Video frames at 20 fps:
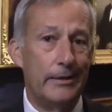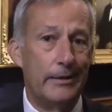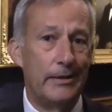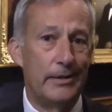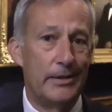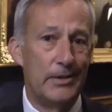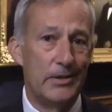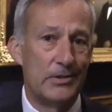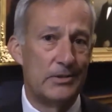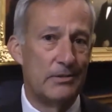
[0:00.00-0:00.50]

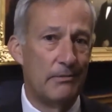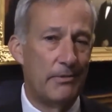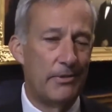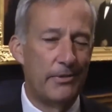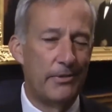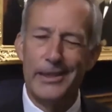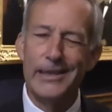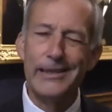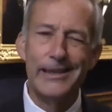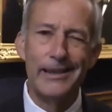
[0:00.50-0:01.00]
his
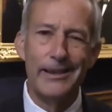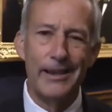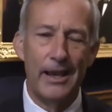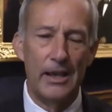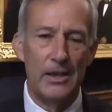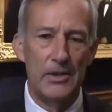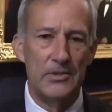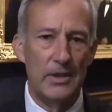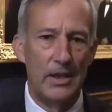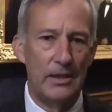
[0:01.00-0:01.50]
thinking
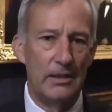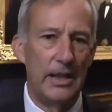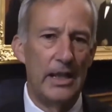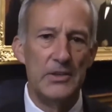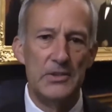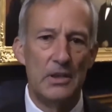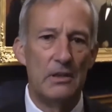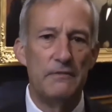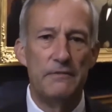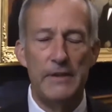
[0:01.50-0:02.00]
as a
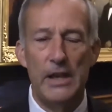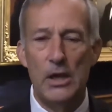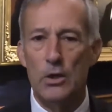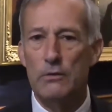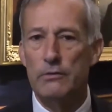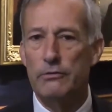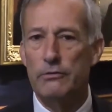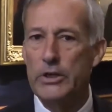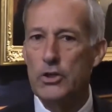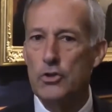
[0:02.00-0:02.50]

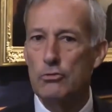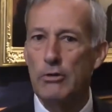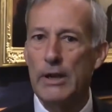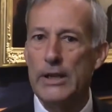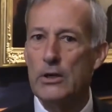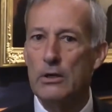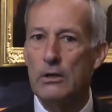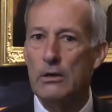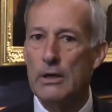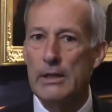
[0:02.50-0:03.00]
laissez-faire free
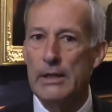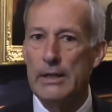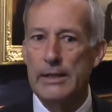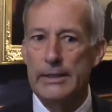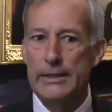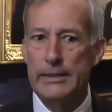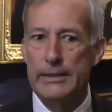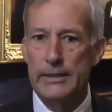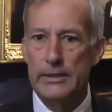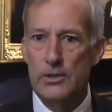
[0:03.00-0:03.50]
trader,
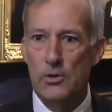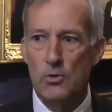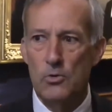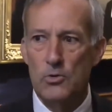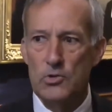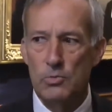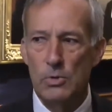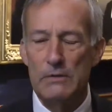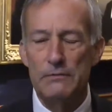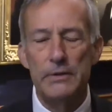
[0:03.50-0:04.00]
he
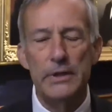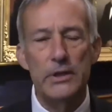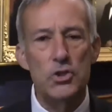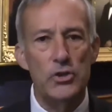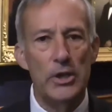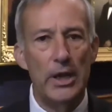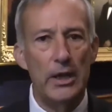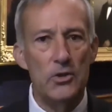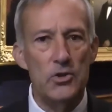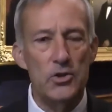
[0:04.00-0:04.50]
swiftly
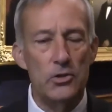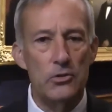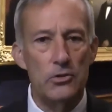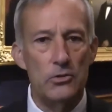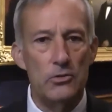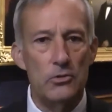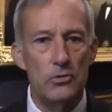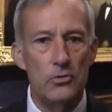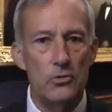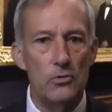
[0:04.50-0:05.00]
changed
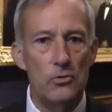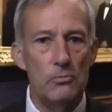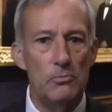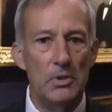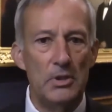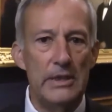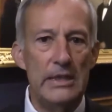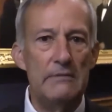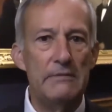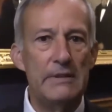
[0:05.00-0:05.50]
to
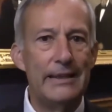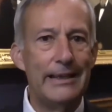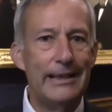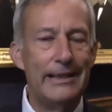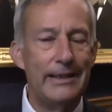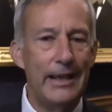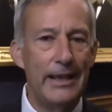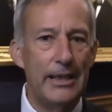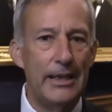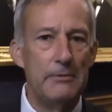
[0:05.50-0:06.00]
believing
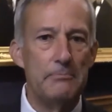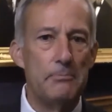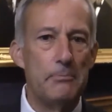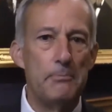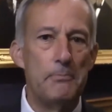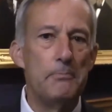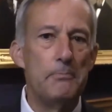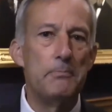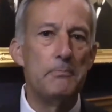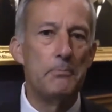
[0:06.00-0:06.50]
in a
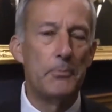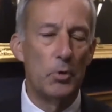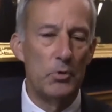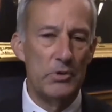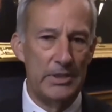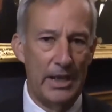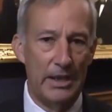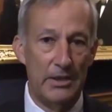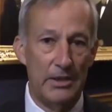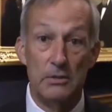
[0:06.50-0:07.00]

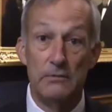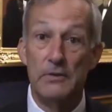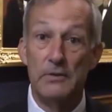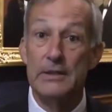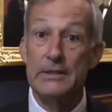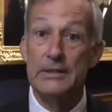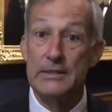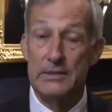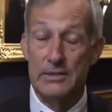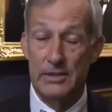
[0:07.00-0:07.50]
protective
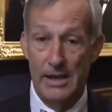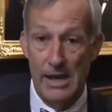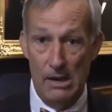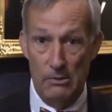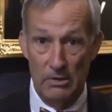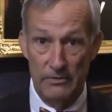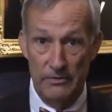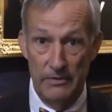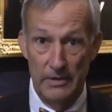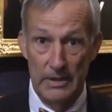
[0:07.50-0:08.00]

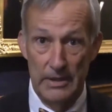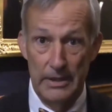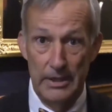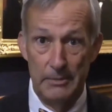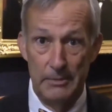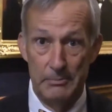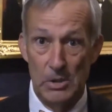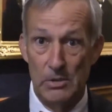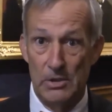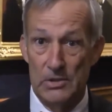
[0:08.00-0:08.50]
tariff.
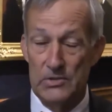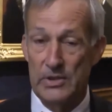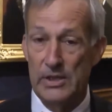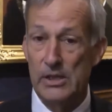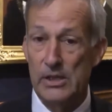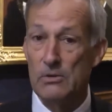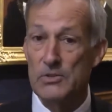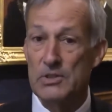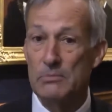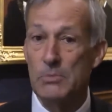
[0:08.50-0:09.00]
Because
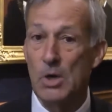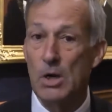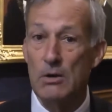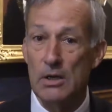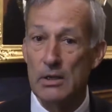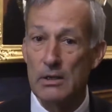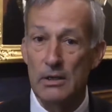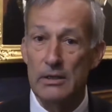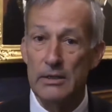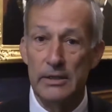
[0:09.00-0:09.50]
here's
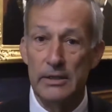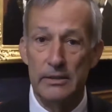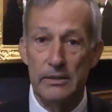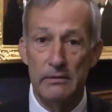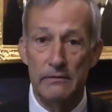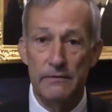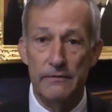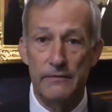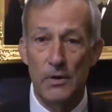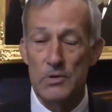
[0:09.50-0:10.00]
America in
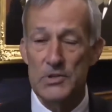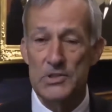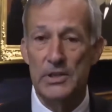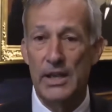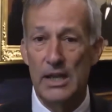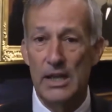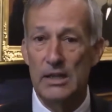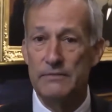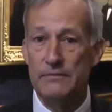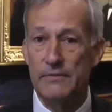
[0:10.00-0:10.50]
the first
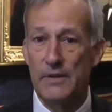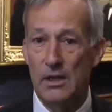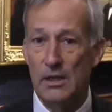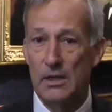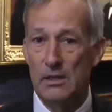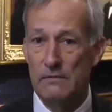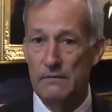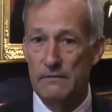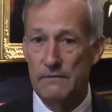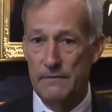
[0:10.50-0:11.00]
half
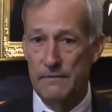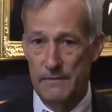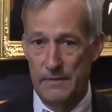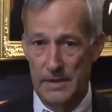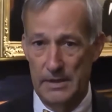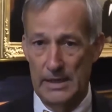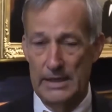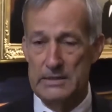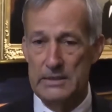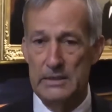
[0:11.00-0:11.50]
of
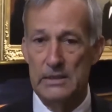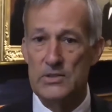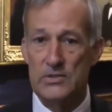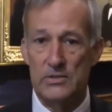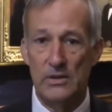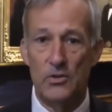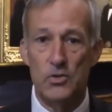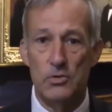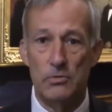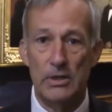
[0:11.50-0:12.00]
the 19th
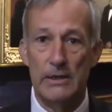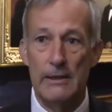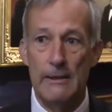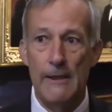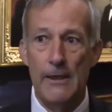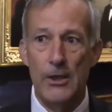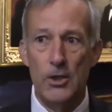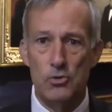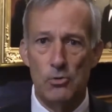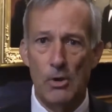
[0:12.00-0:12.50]
century
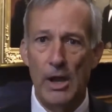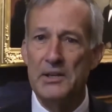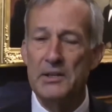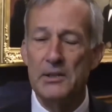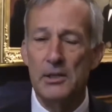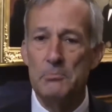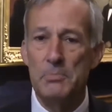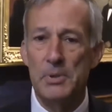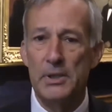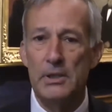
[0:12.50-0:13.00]
trying
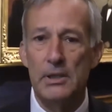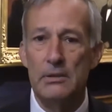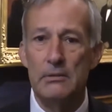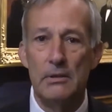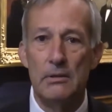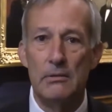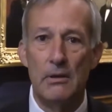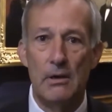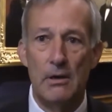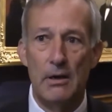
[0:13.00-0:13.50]
to compete
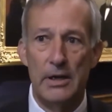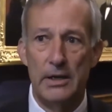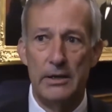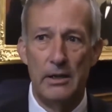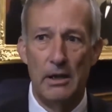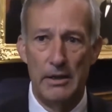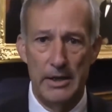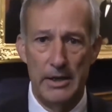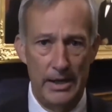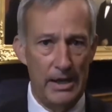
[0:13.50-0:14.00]

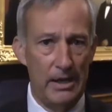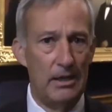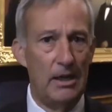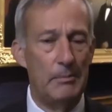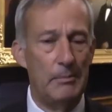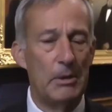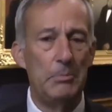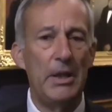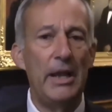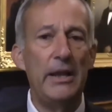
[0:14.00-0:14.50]
on an
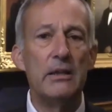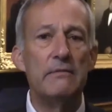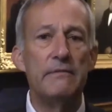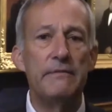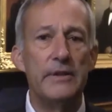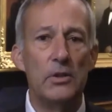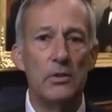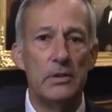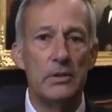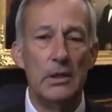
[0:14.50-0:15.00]
economic playing
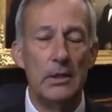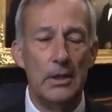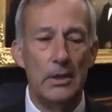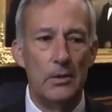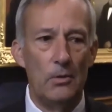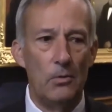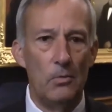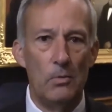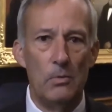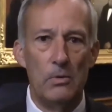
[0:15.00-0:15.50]
field
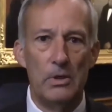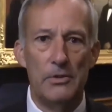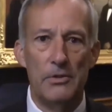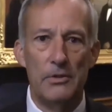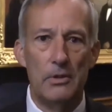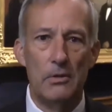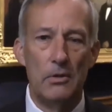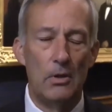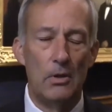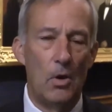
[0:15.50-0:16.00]

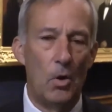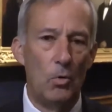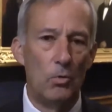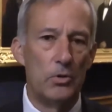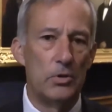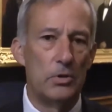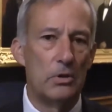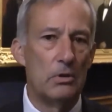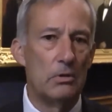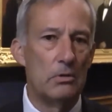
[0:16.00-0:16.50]
with
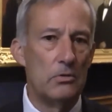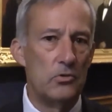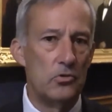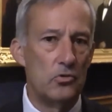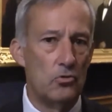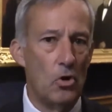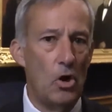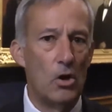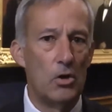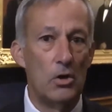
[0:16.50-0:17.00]
older,
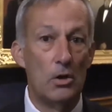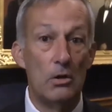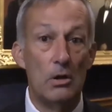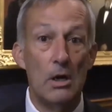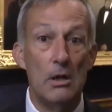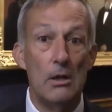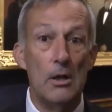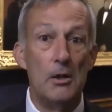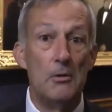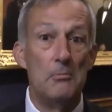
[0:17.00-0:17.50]

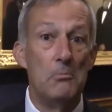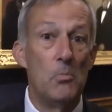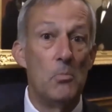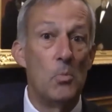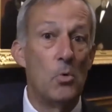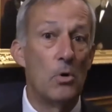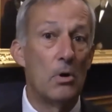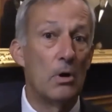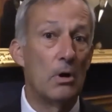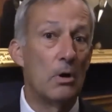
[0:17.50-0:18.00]
stronger,
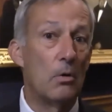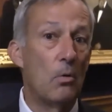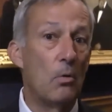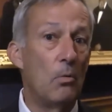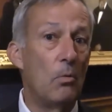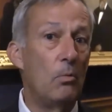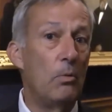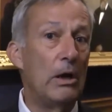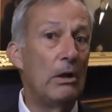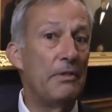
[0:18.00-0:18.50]
more
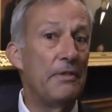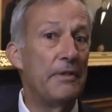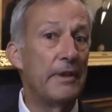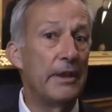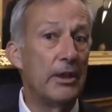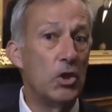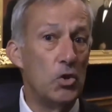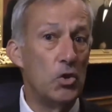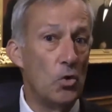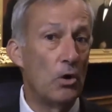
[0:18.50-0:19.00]

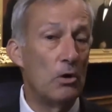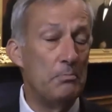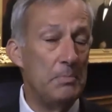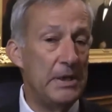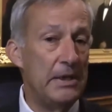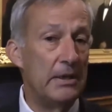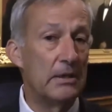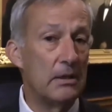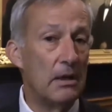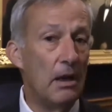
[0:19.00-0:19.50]
wealthy
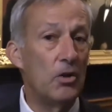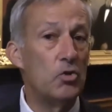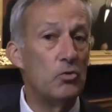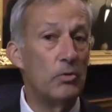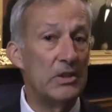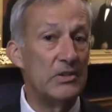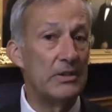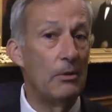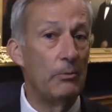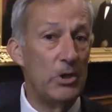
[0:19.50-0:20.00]
European
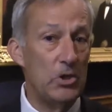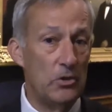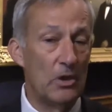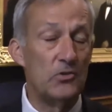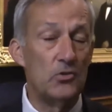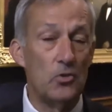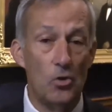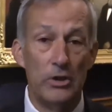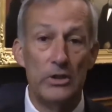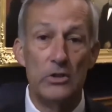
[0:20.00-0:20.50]
countries, and we
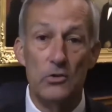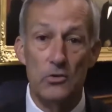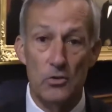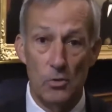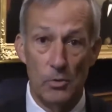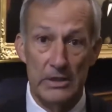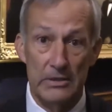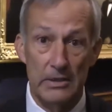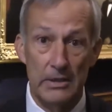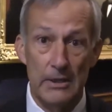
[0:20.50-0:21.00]
just couldn't
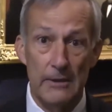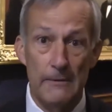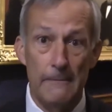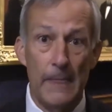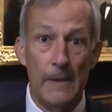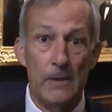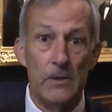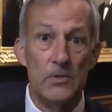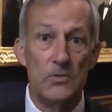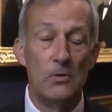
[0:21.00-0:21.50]
do it.
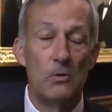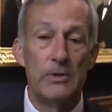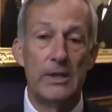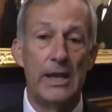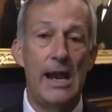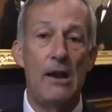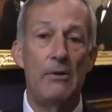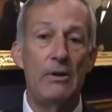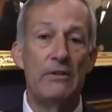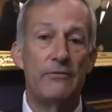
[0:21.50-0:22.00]
So
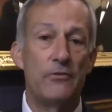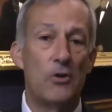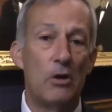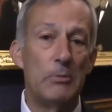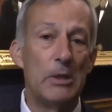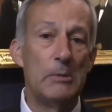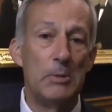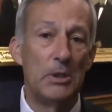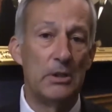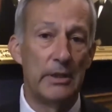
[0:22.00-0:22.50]
Carey
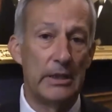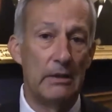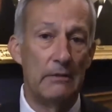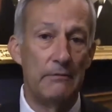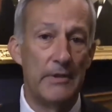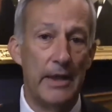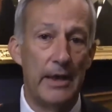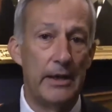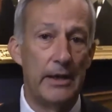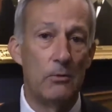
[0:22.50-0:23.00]
firmly
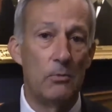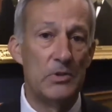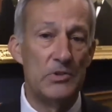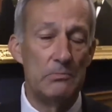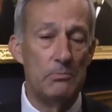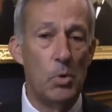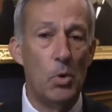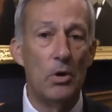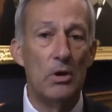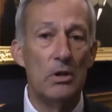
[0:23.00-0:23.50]
believed that it
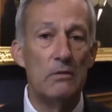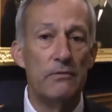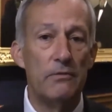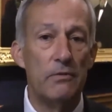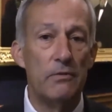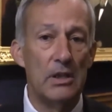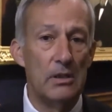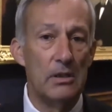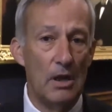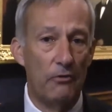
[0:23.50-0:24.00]
was important
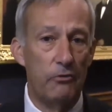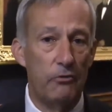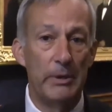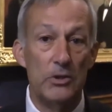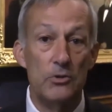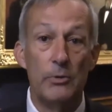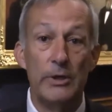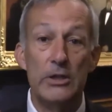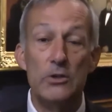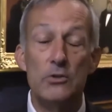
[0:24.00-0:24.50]
for the
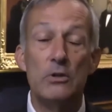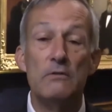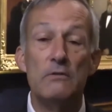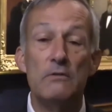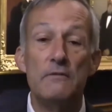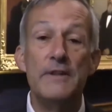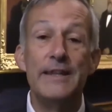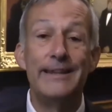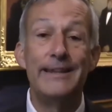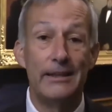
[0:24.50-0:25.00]
government to
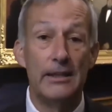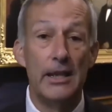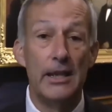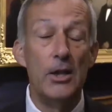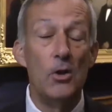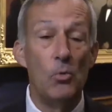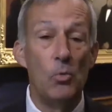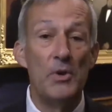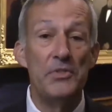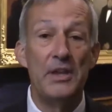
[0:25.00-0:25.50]
intervene
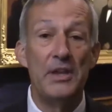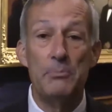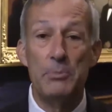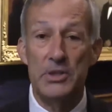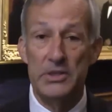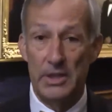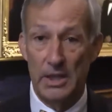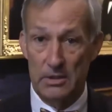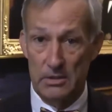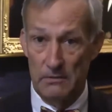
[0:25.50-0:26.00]
with a
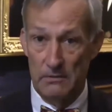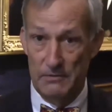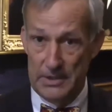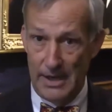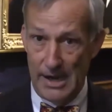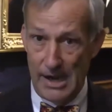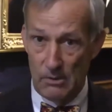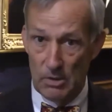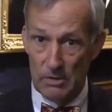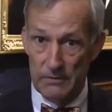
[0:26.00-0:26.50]
protective
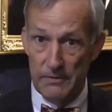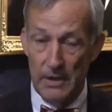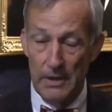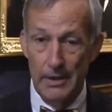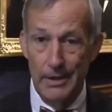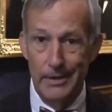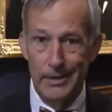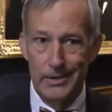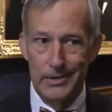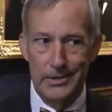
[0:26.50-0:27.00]
tariff
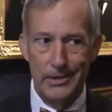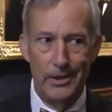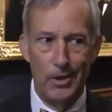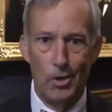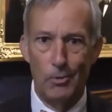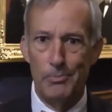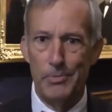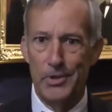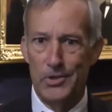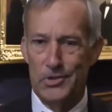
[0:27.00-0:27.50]
to
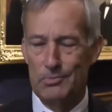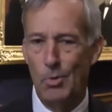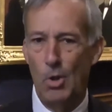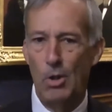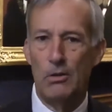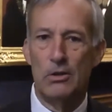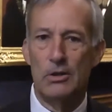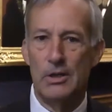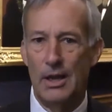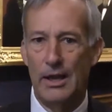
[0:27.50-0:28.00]
help the
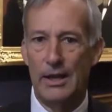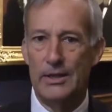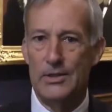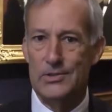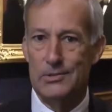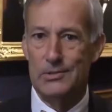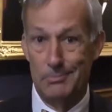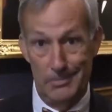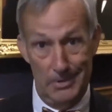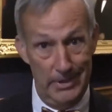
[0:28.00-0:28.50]
smaller
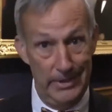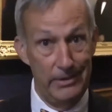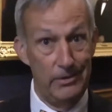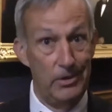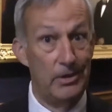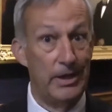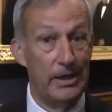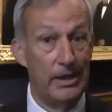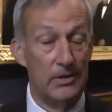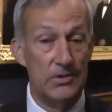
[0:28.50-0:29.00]
guys,
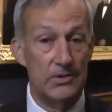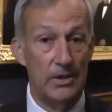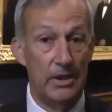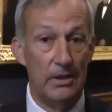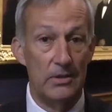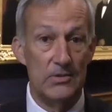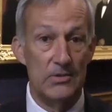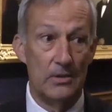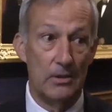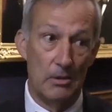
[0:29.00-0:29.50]
like the United
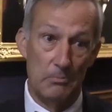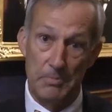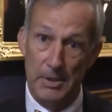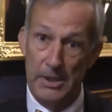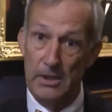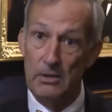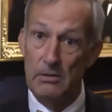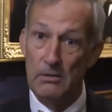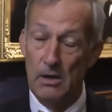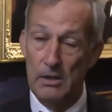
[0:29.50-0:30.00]
States,
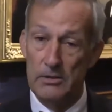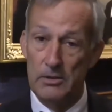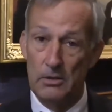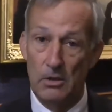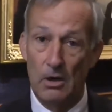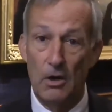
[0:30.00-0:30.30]
compete on the